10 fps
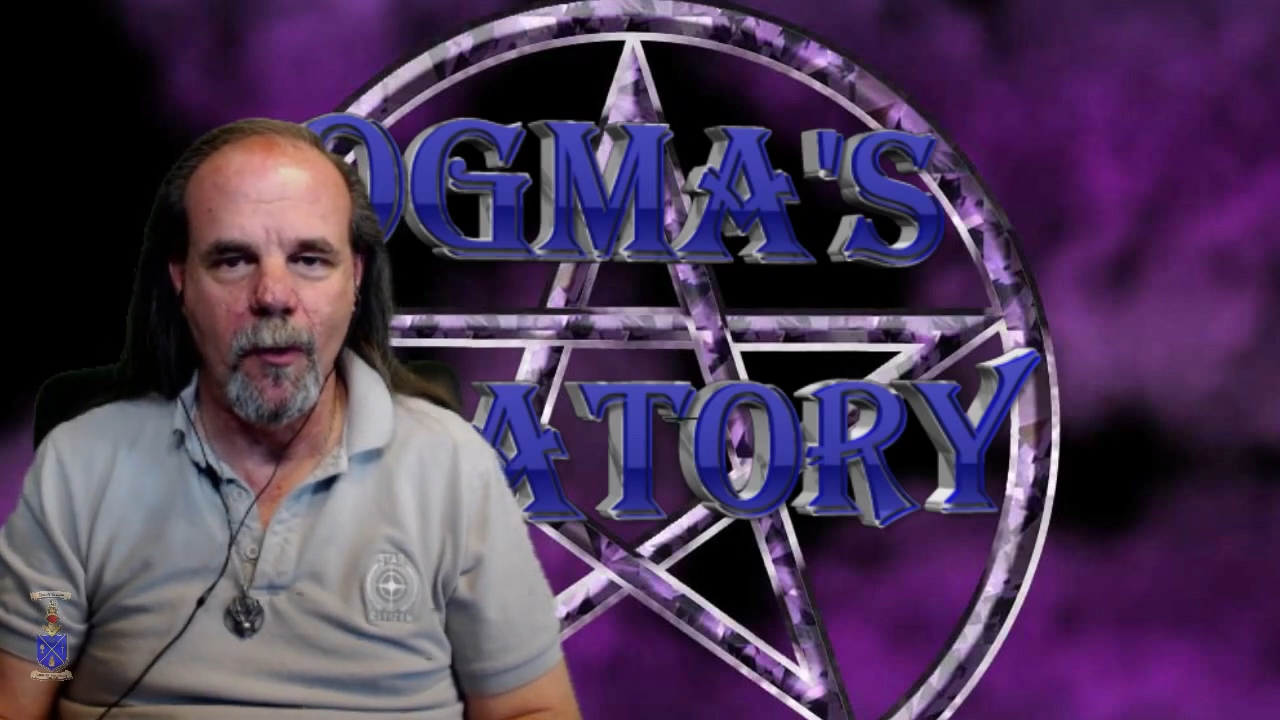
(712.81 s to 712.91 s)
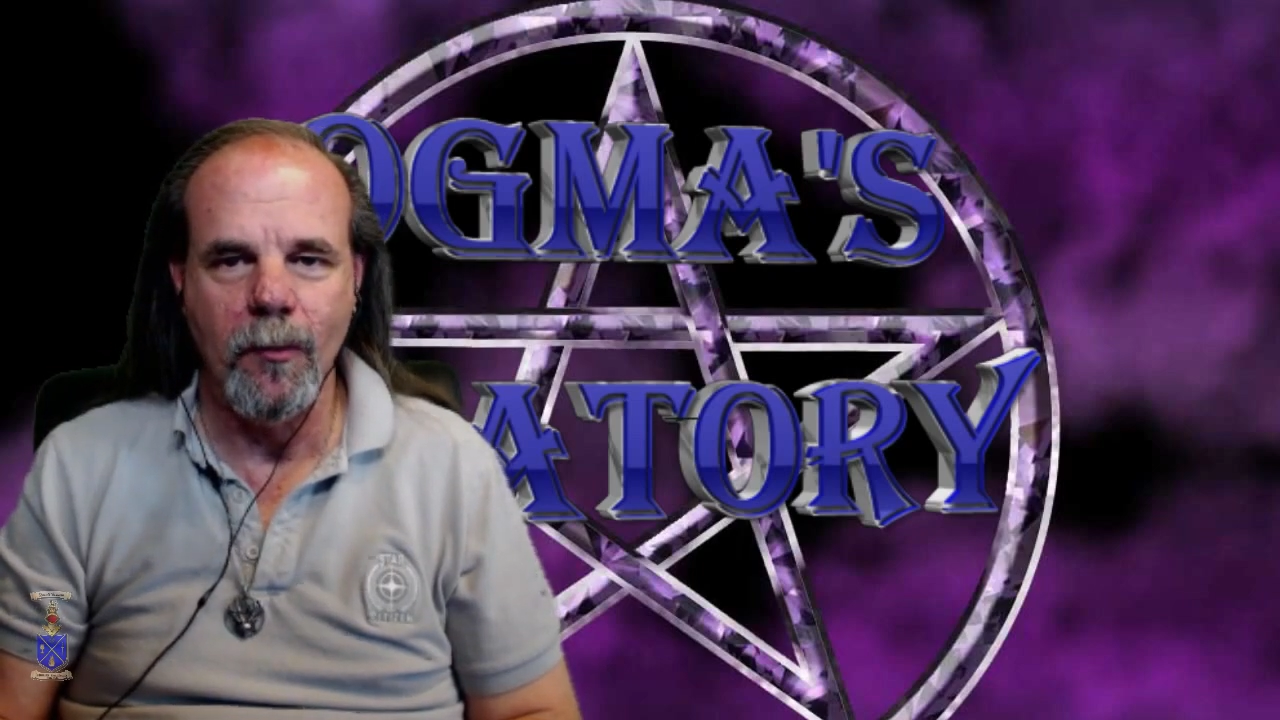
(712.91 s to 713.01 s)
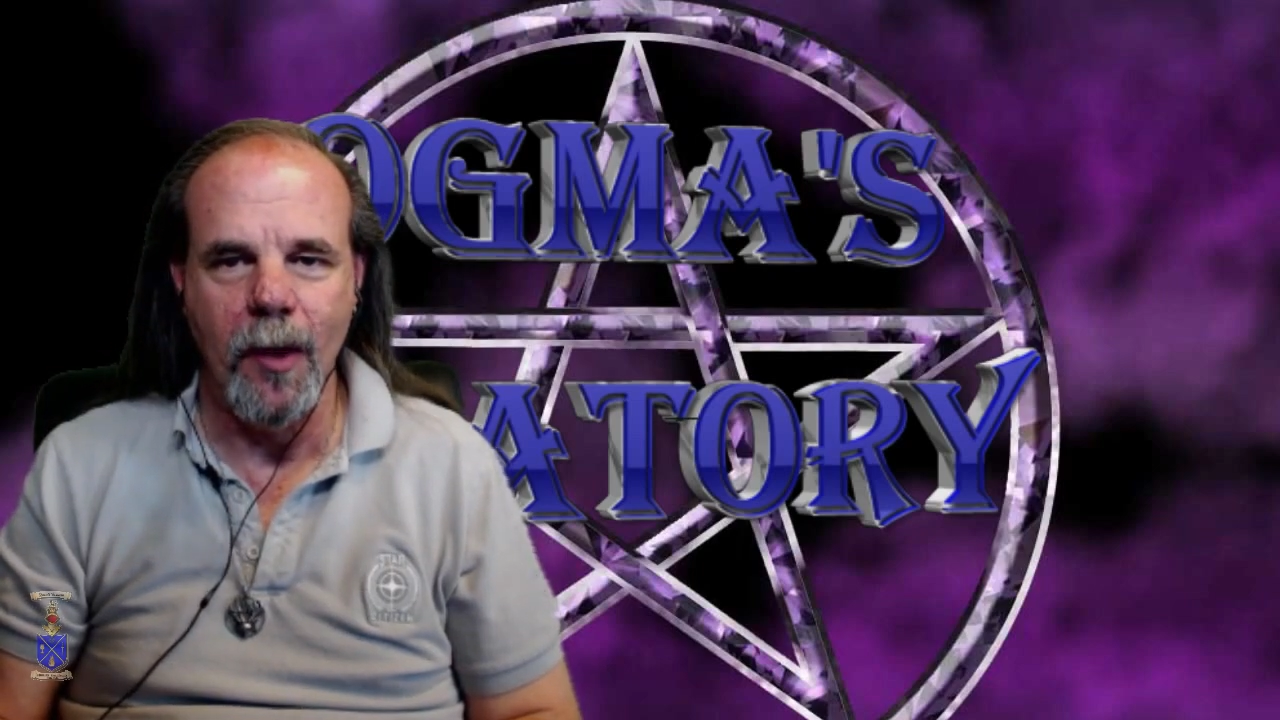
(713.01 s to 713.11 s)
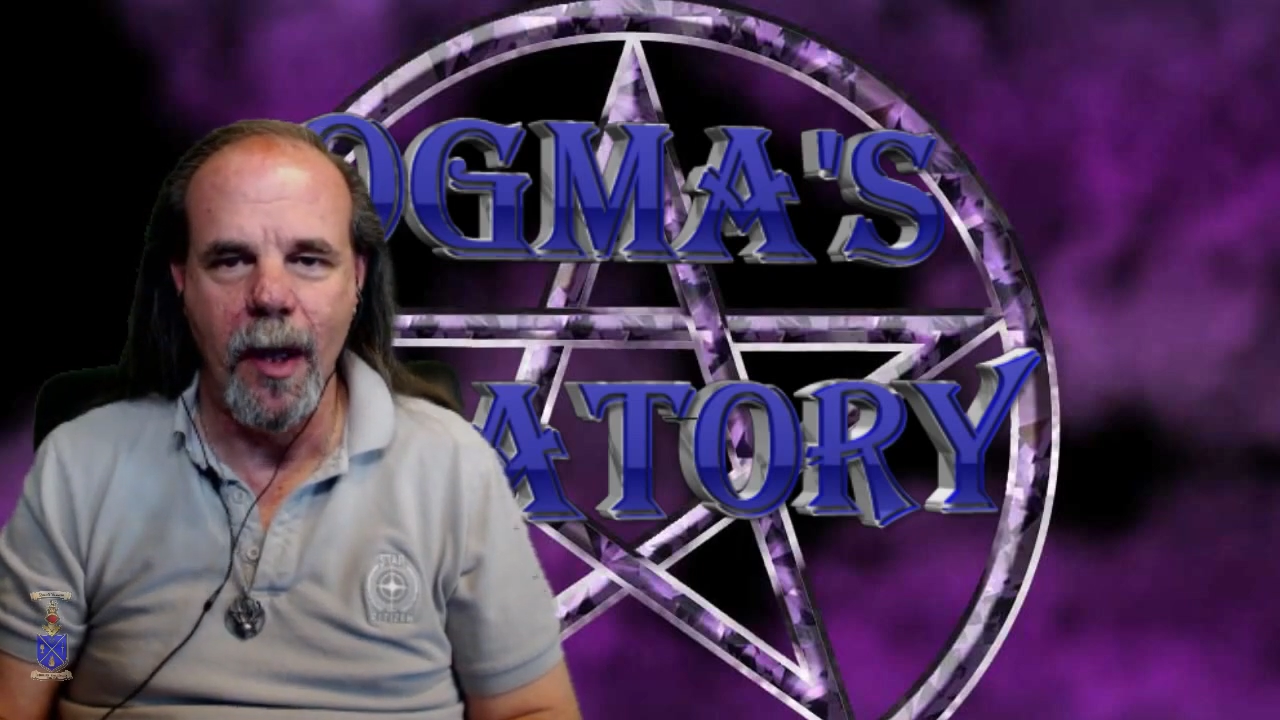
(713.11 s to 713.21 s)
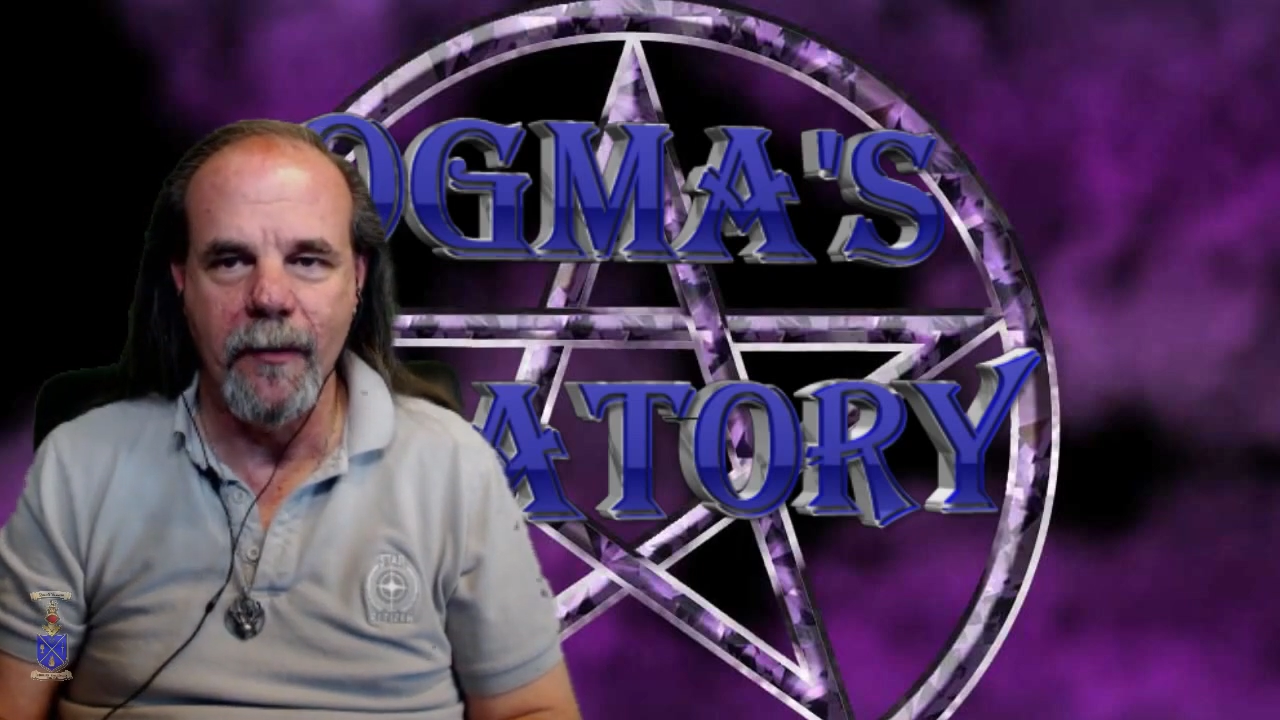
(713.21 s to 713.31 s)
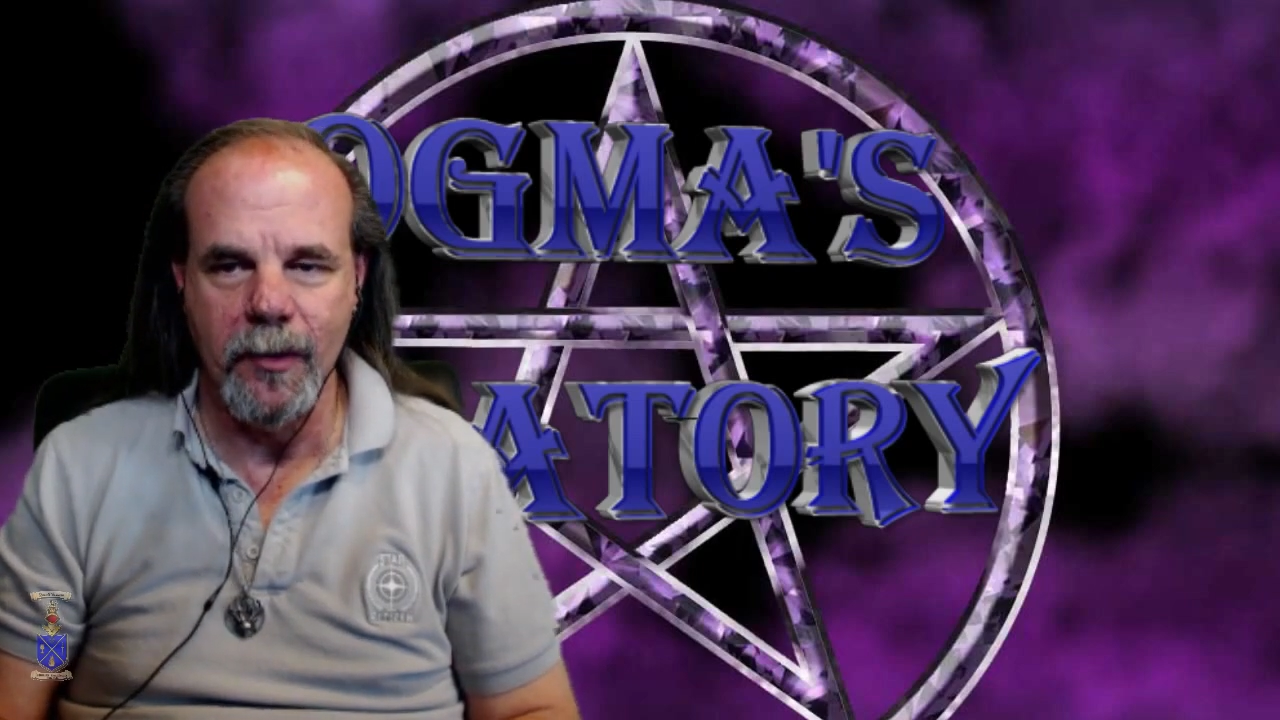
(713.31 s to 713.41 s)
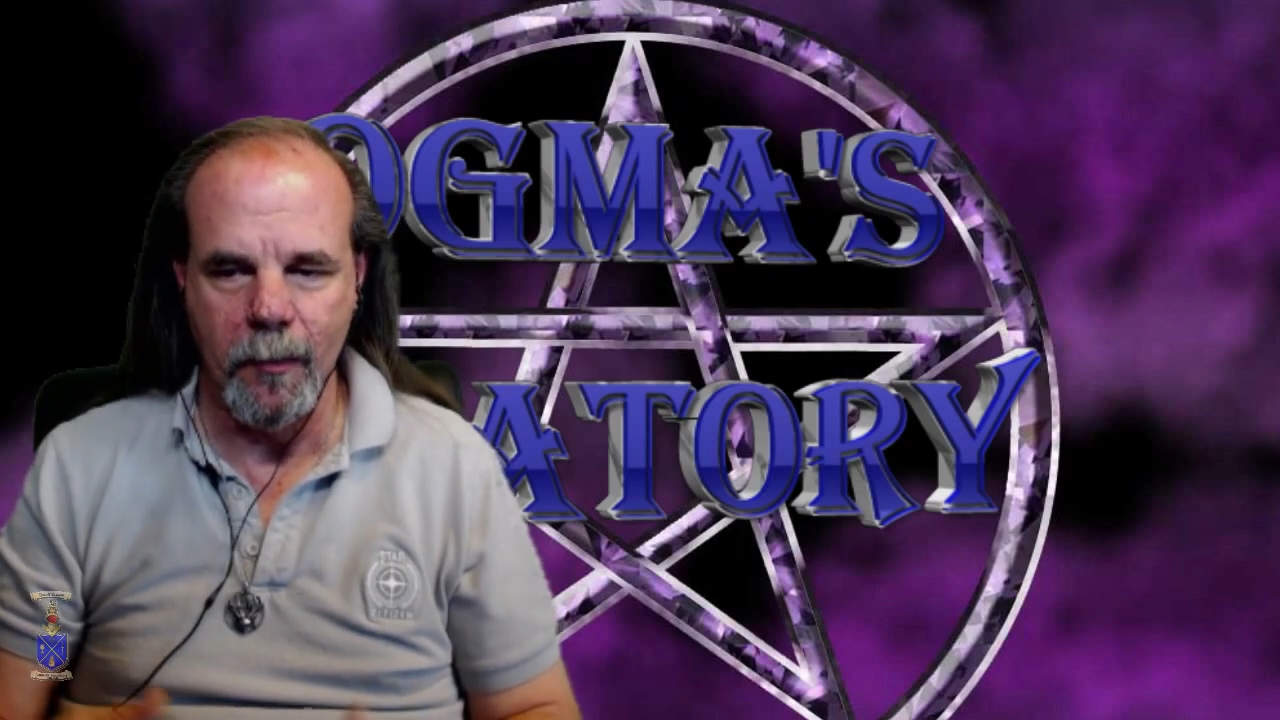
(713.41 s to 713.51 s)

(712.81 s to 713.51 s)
own lives